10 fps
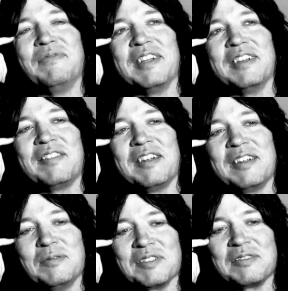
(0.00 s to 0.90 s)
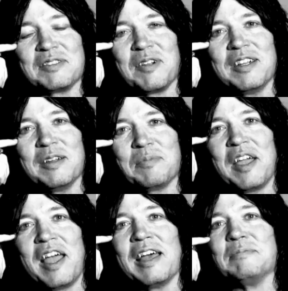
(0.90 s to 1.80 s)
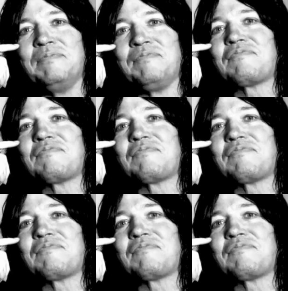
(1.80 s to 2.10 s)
I thought he was a straight-up cat.